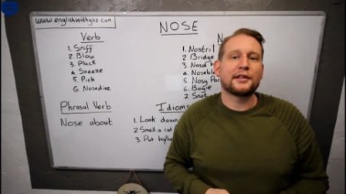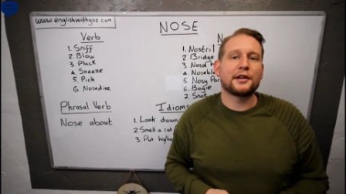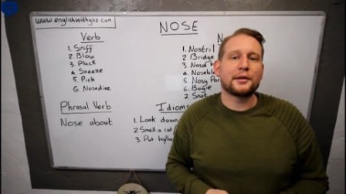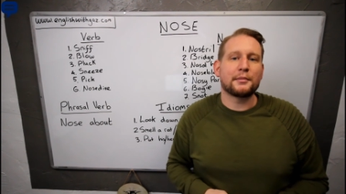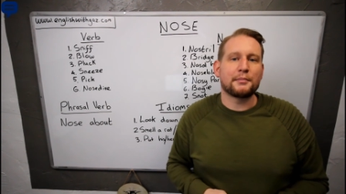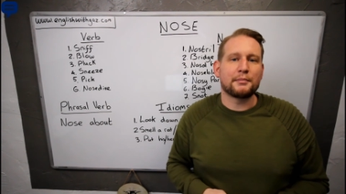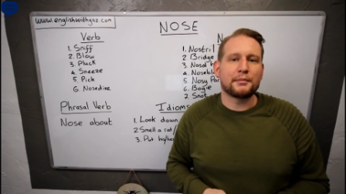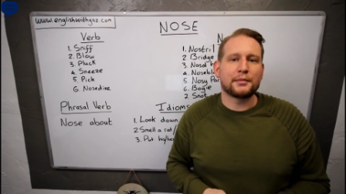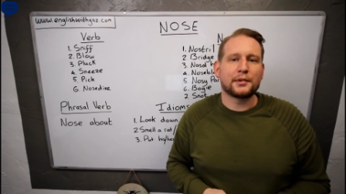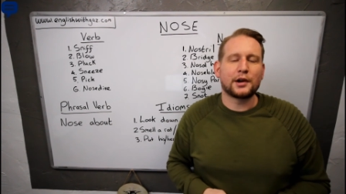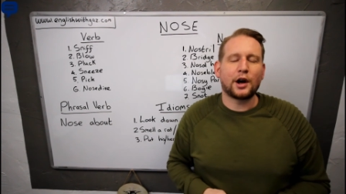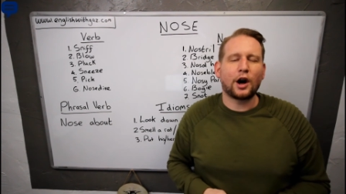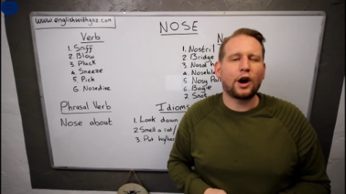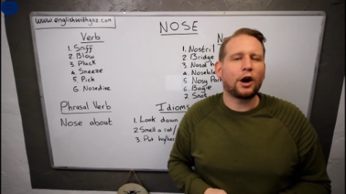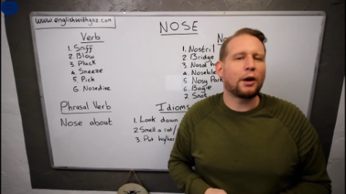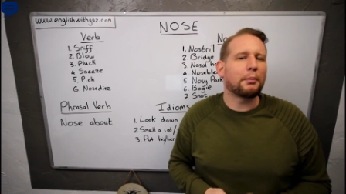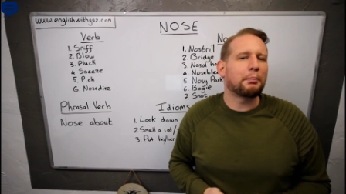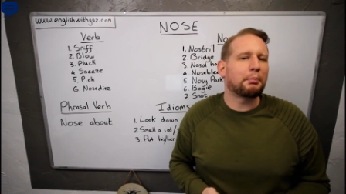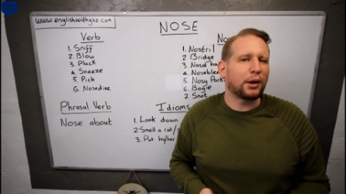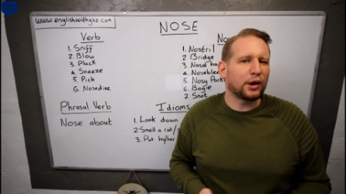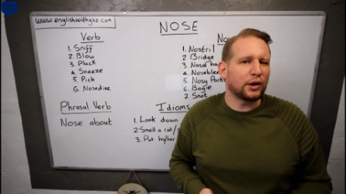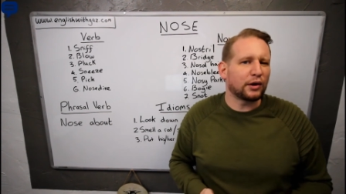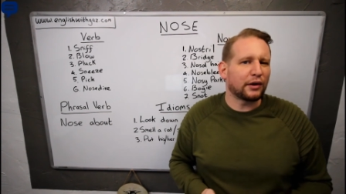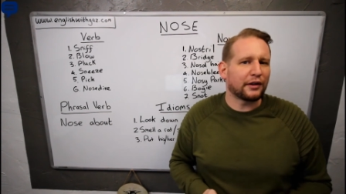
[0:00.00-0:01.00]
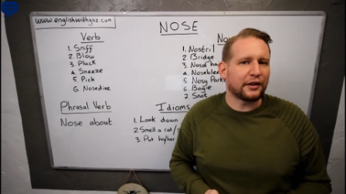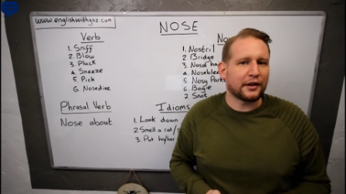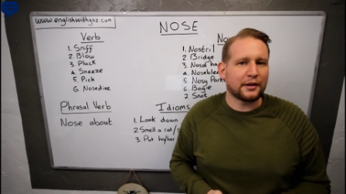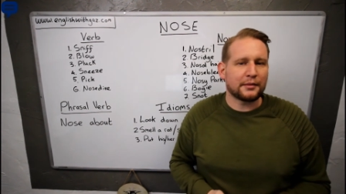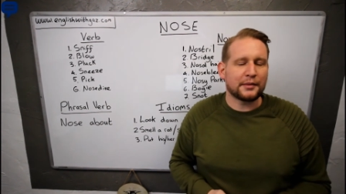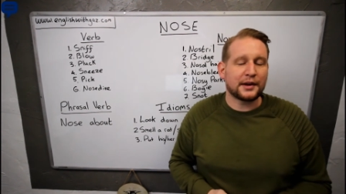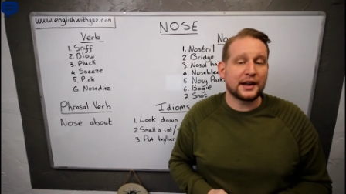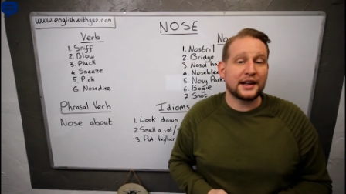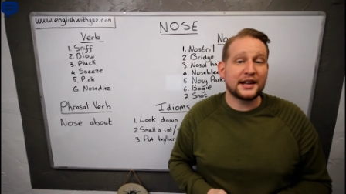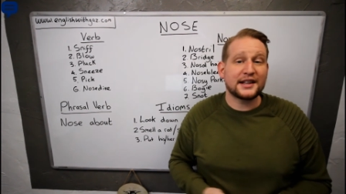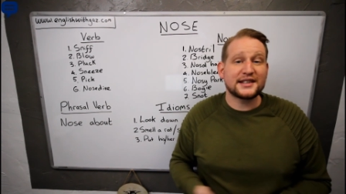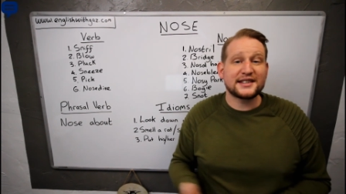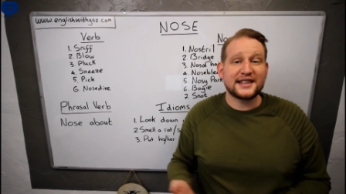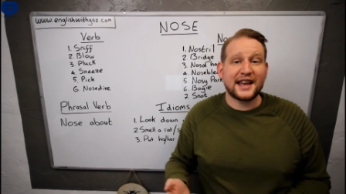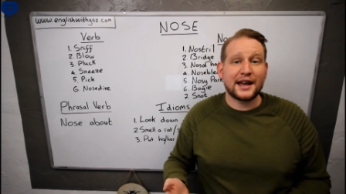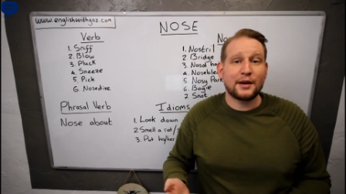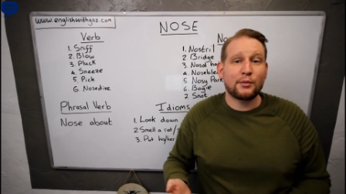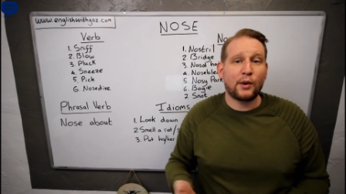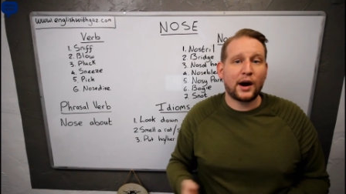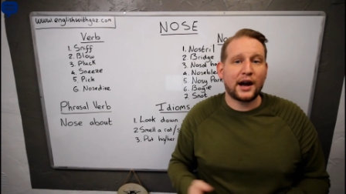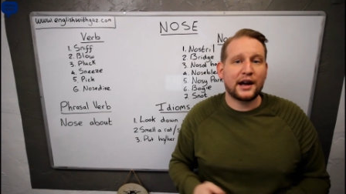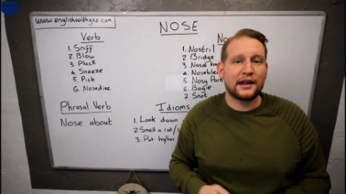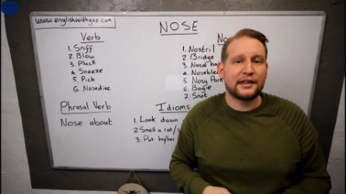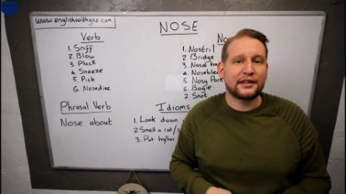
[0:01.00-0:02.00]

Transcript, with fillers: them or pull them. In the same way